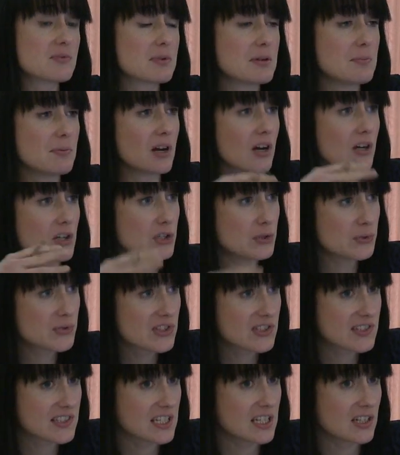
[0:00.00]
People got used
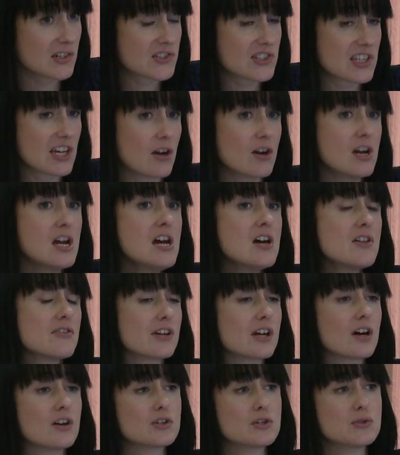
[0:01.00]
to seeing us there.
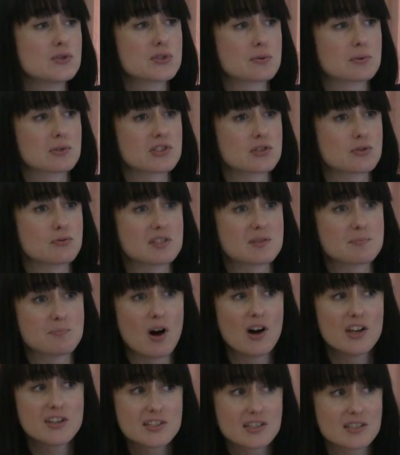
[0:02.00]
They got used to us
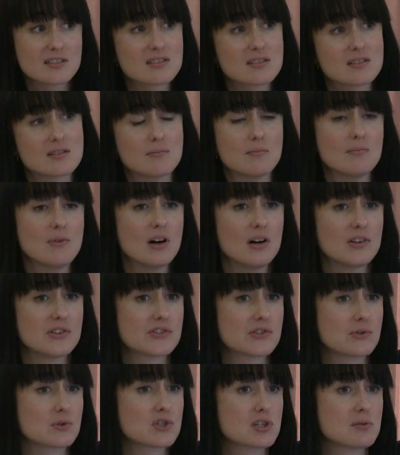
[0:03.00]
responding to them on
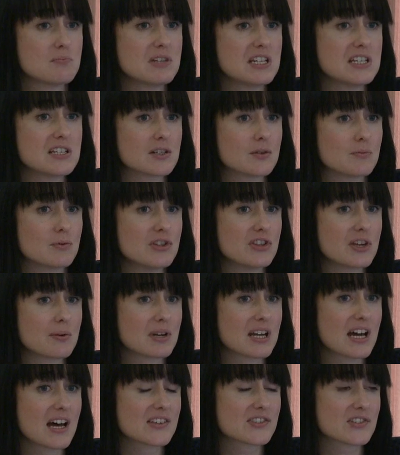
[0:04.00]
social media when they
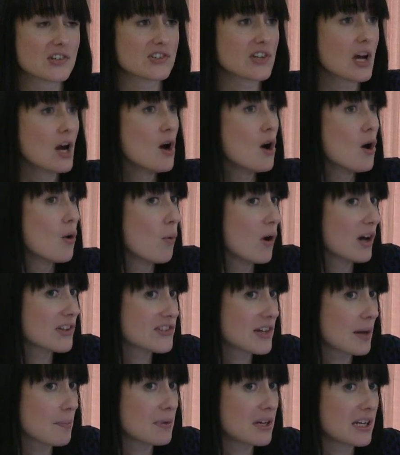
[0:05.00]
would ask us,
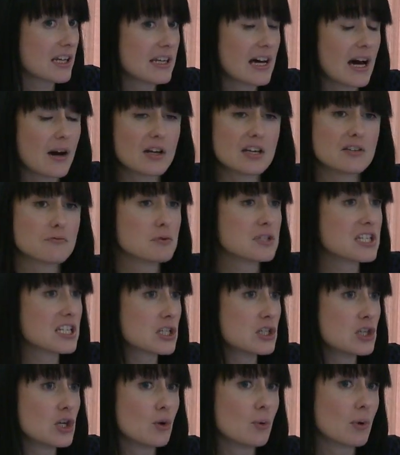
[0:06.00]
what's happening now? And if we
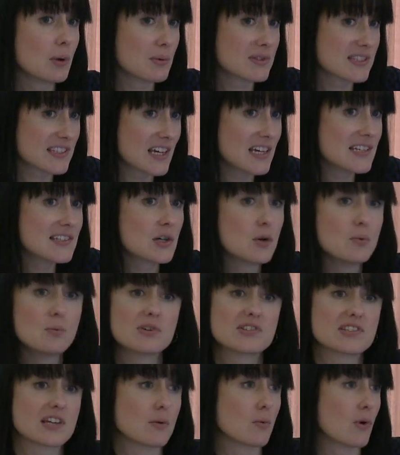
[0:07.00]
didn't know, we would say something,
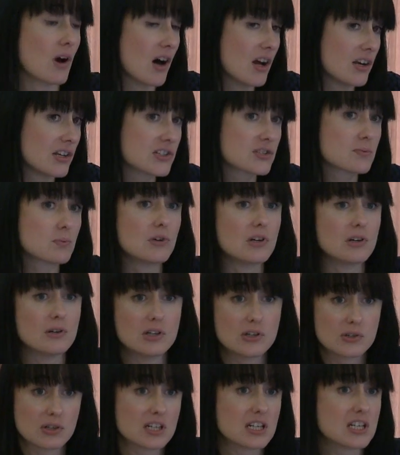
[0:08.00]
we say, we're on it, we're
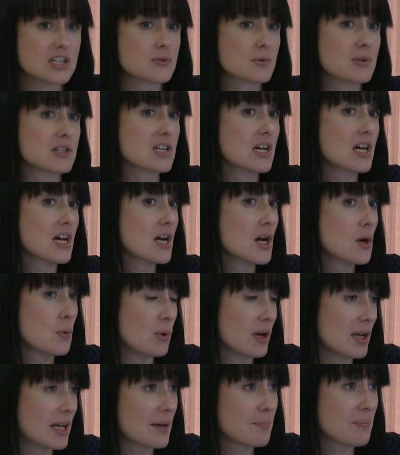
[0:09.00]
looking into it,
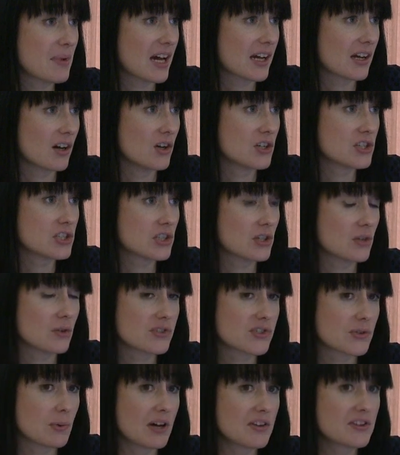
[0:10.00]
we'll get back onto you.
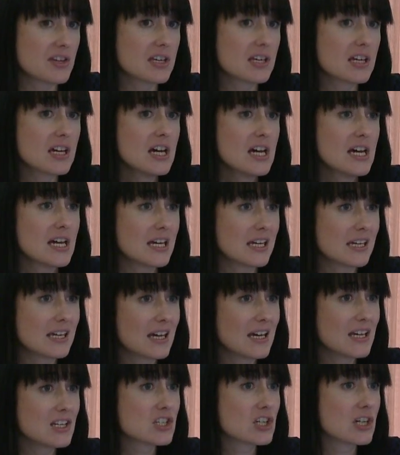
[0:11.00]
So I think
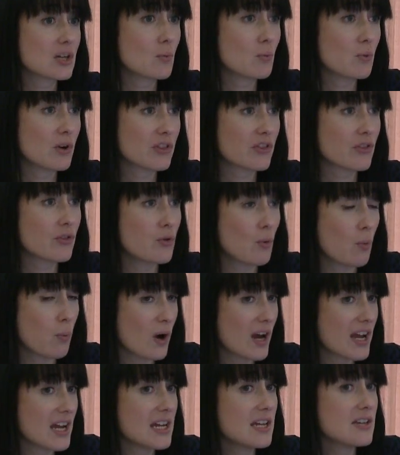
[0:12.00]
engaging with the
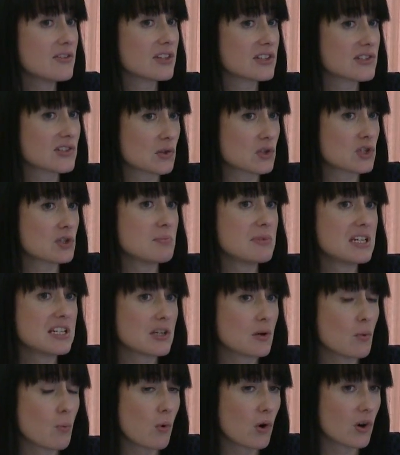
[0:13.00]
way that social
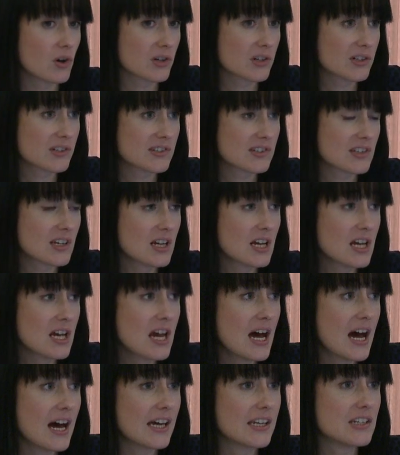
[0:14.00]
media works
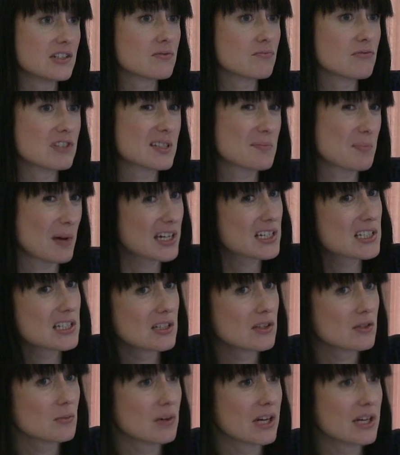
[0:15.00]
and
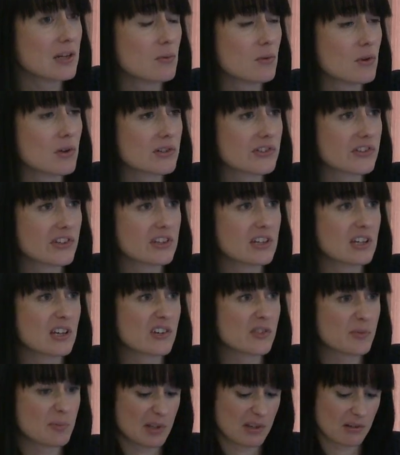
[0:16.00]
respecting the way it works, I think
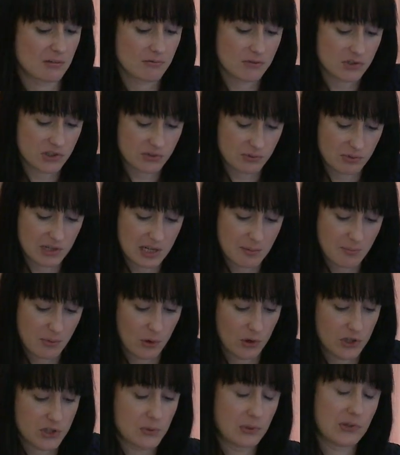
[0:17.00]
has been just really
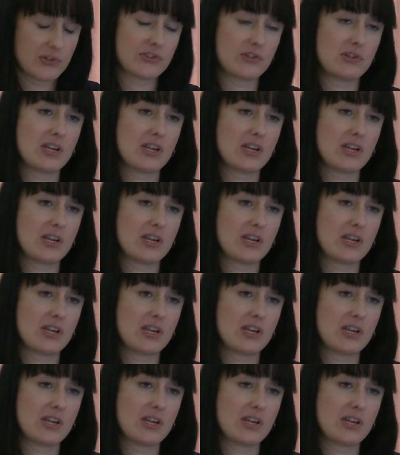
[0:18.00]
important to us.